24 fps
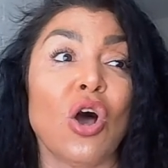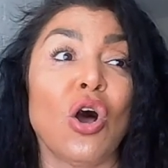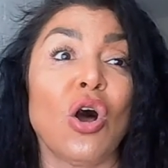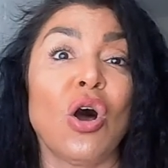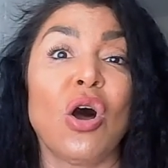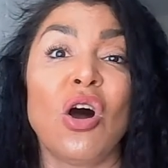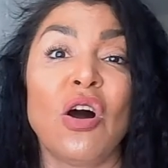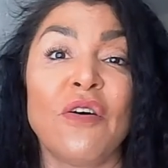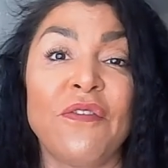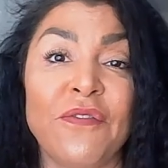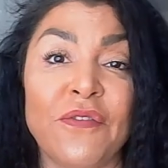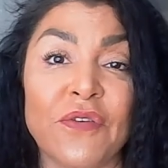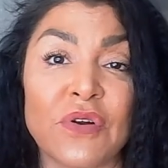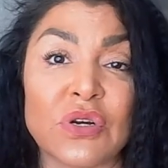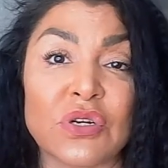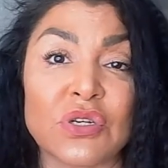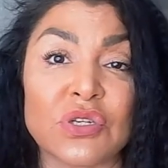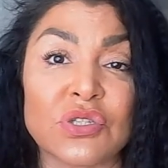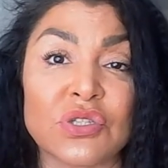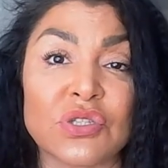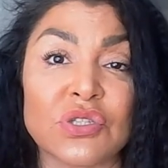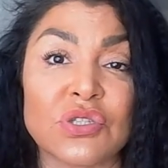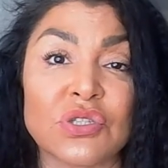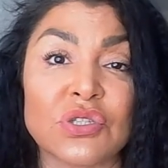
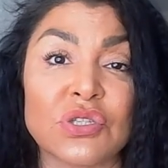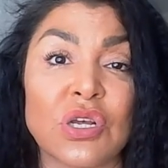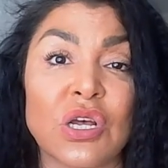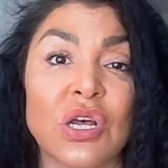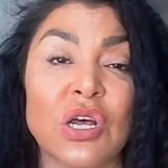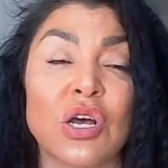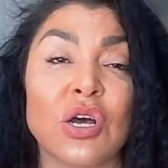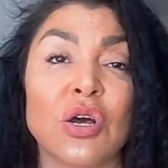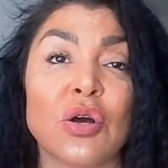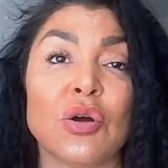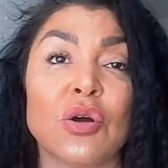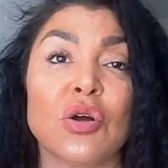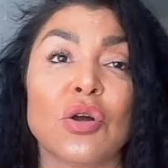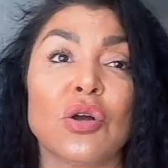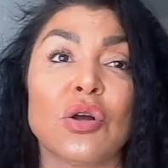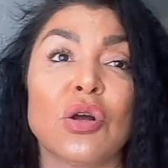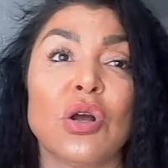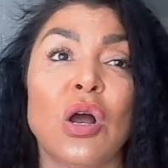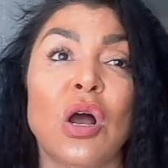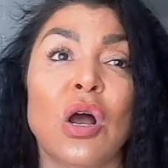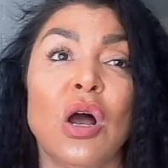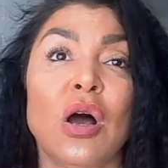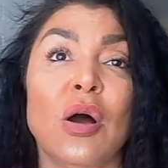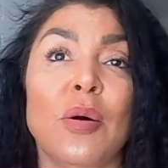offers,
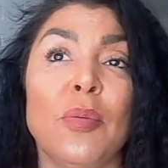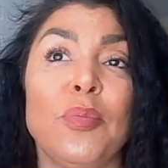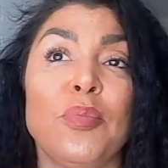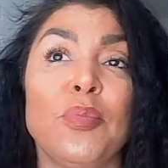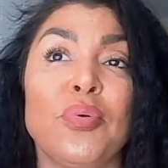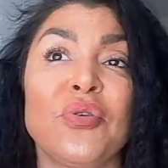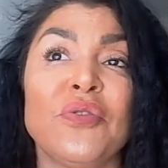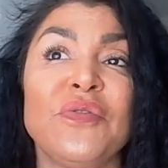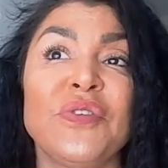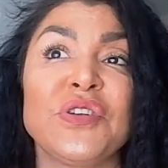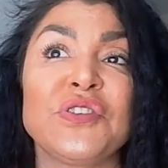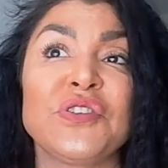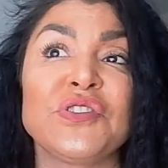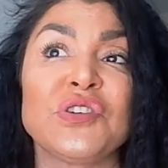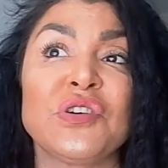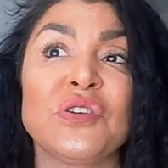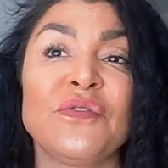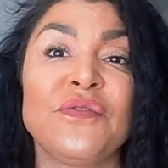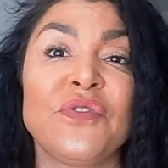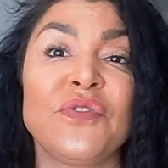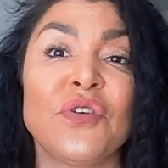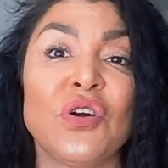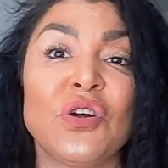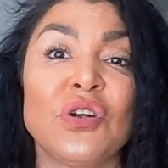proven to
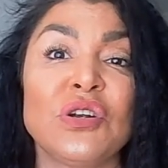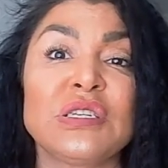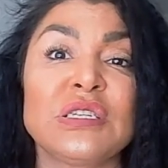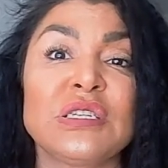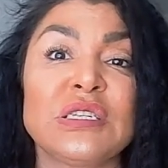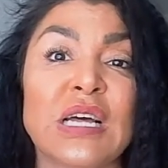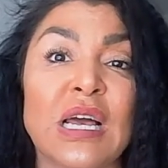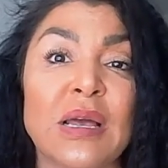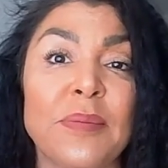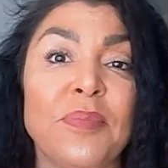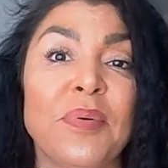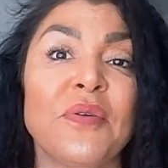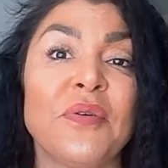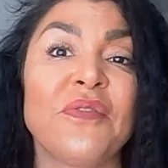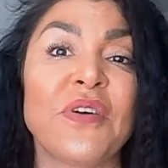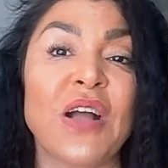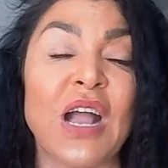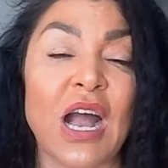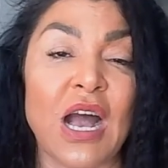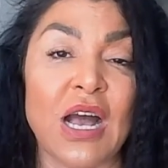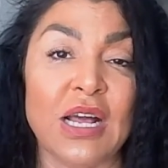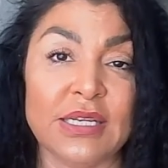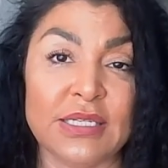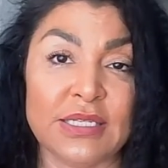convert type of
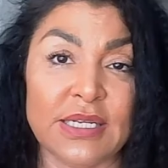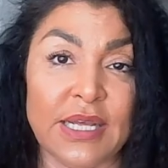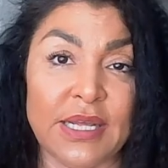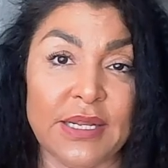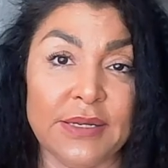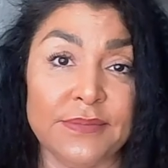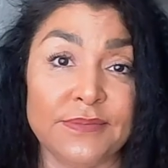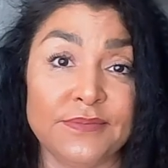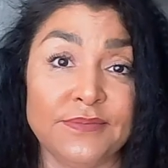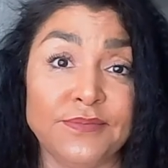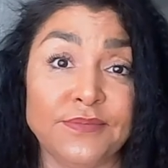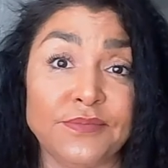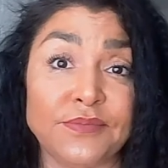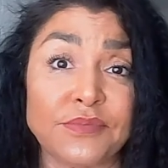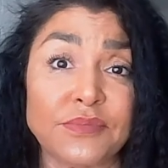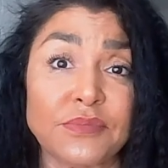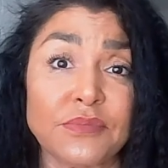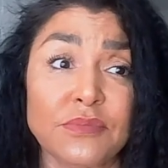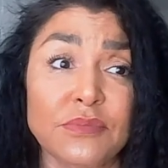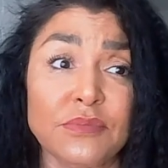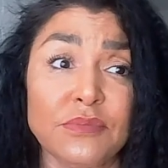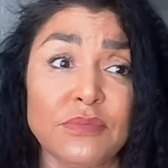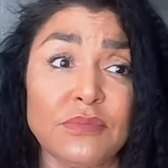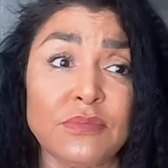content.
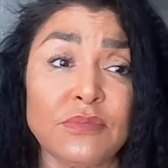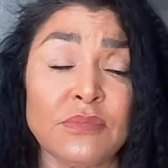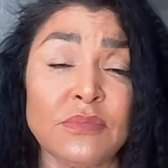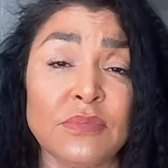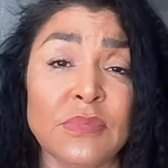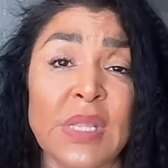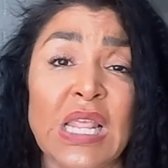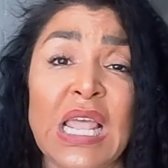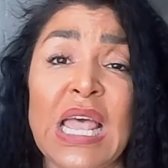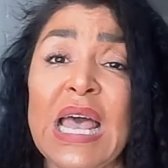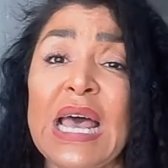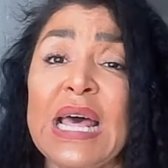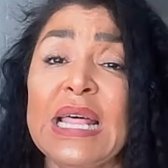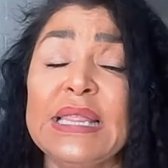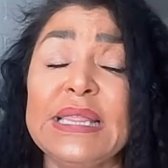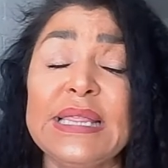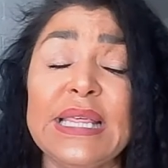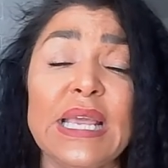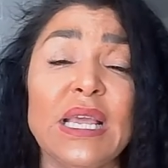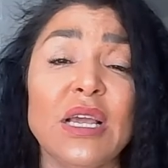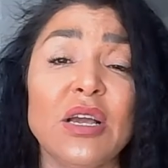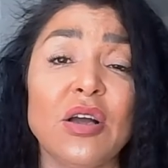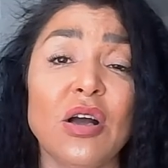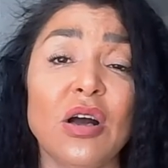
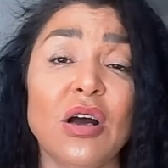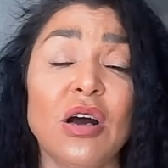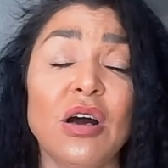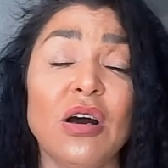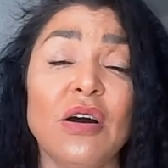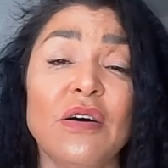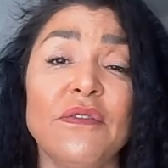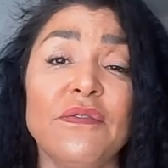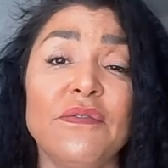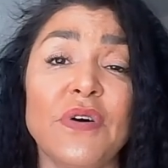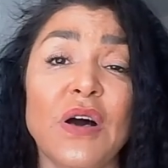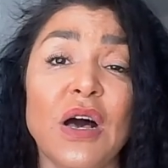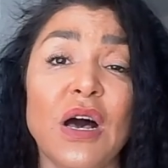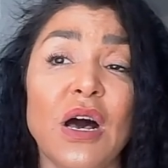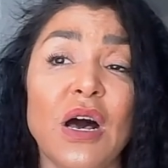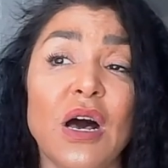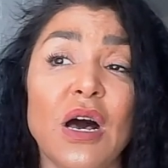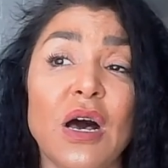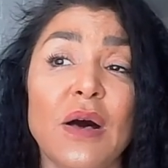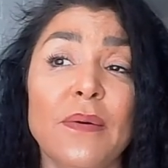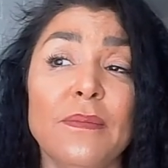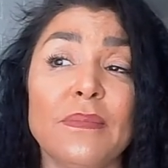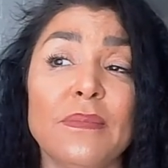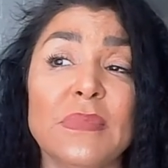Think of,
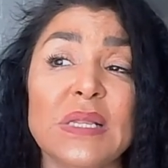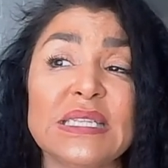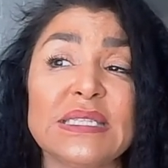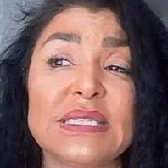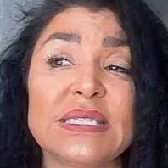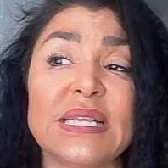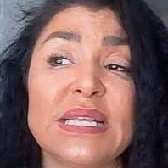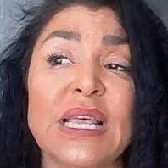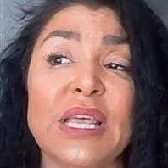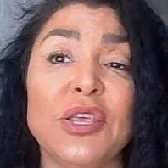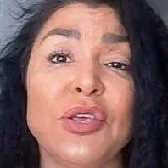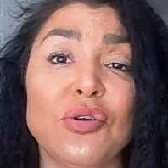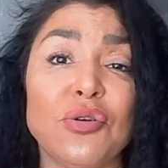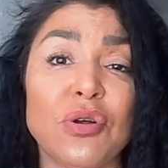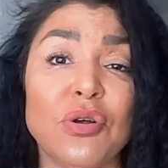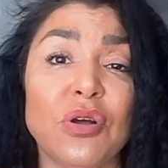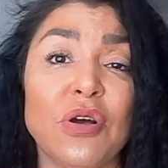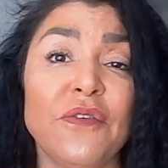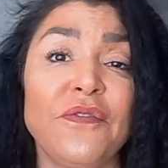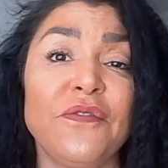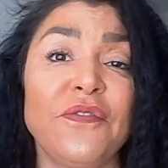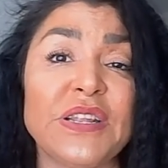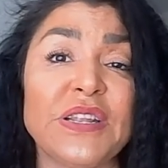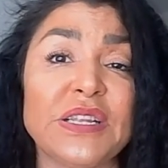let's say you're
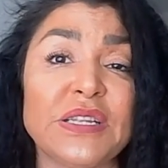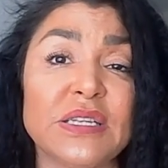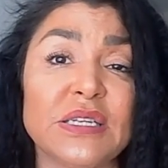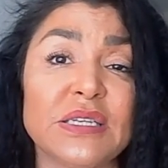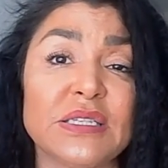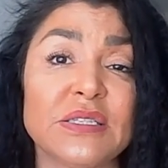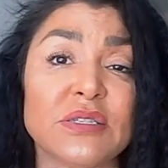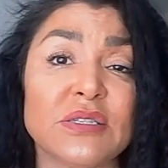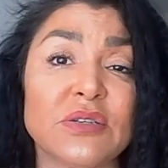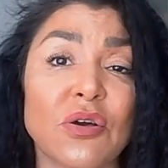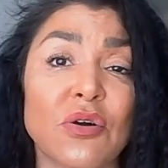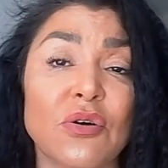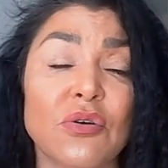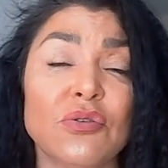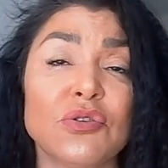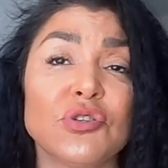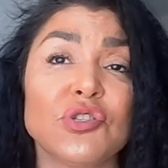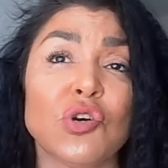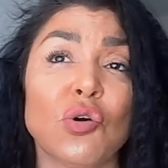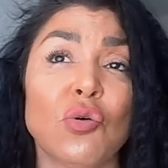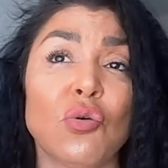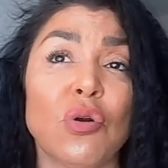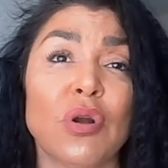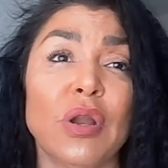a fitness
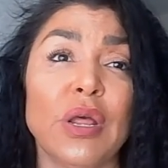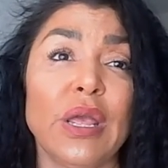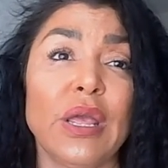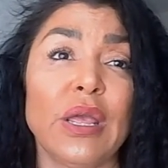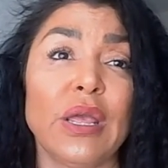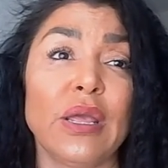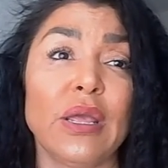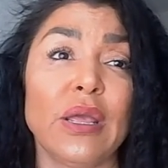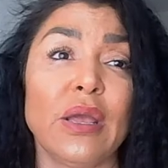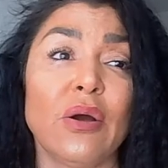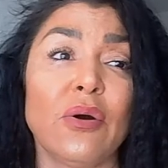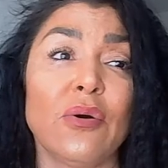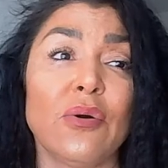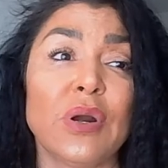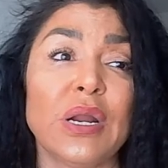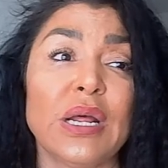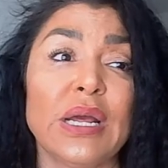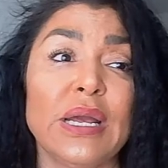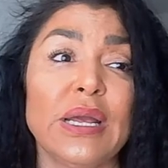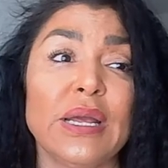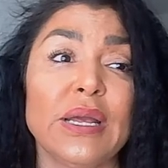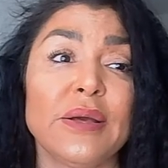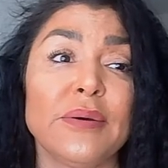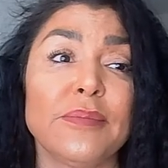coach or
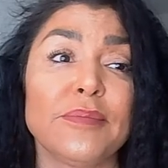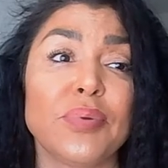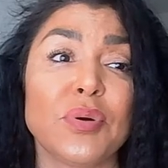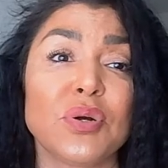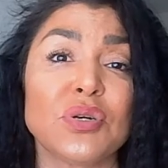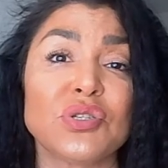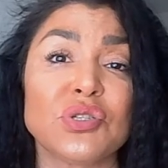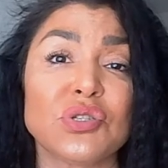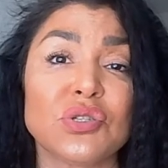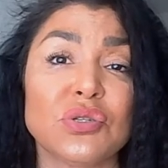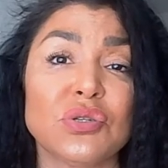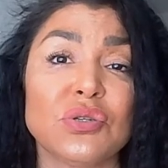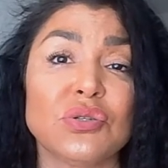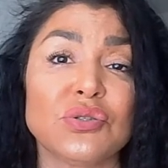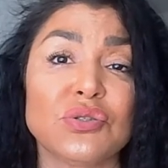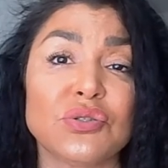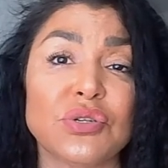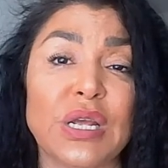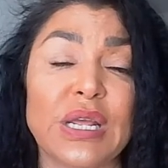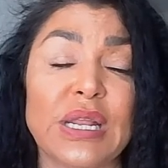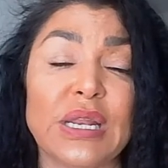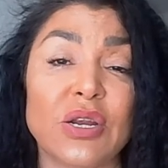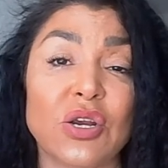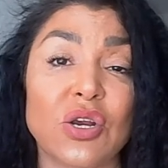a personal
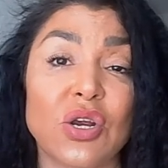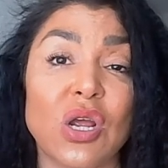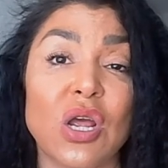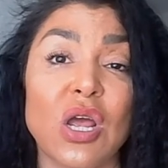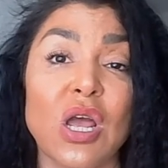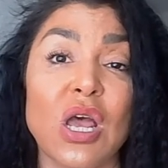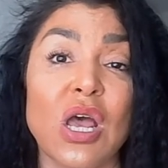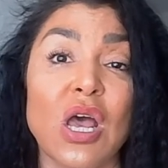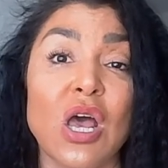trainer.